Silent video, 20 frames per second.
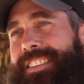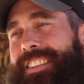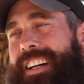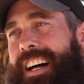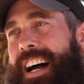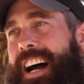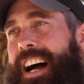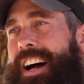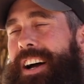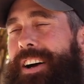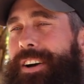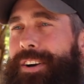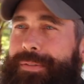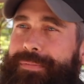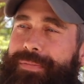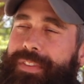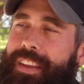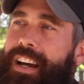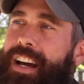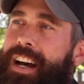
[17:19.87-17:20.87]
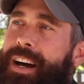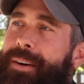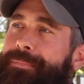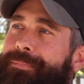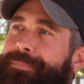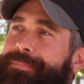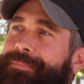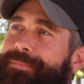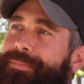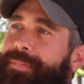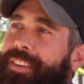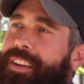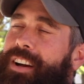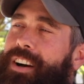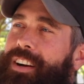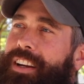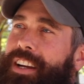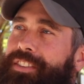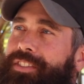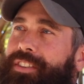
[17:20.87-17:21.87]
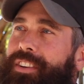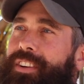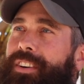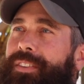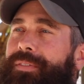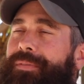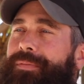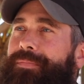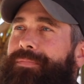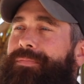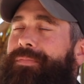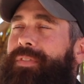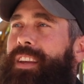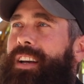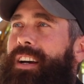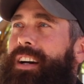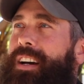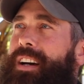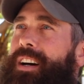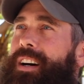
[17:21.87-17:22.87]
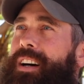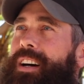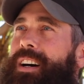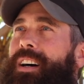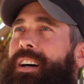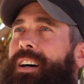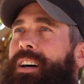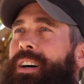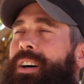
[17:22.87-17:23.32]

awakening? Few years, it doesn't matter.